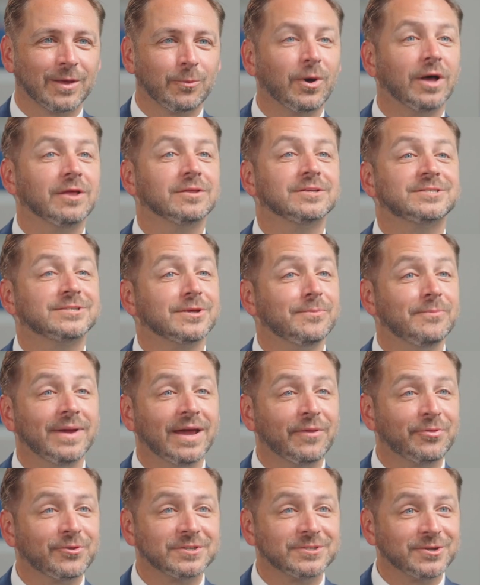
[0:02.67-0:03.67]
Well,
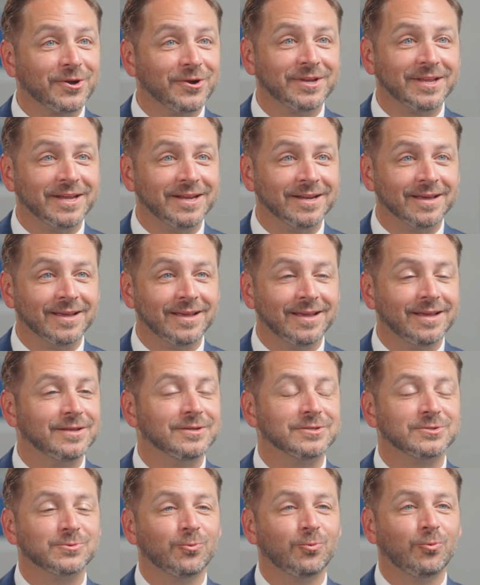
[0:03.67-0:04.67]
Samantha Sardina, it
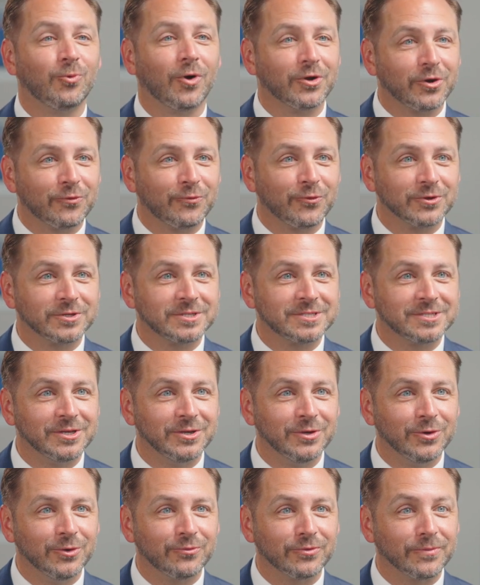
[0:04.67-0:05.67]
is wonderful to see
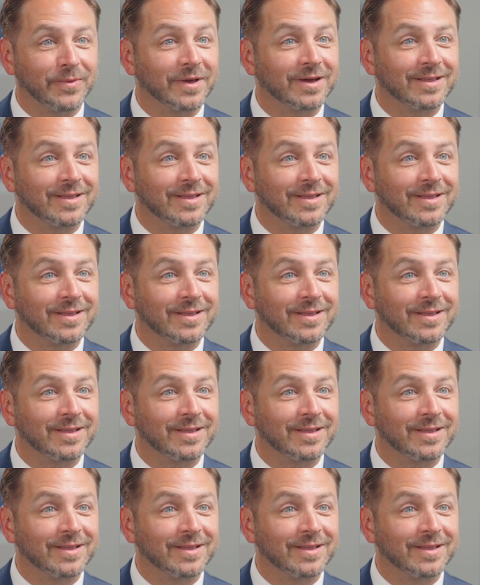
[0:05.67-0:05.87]
you from the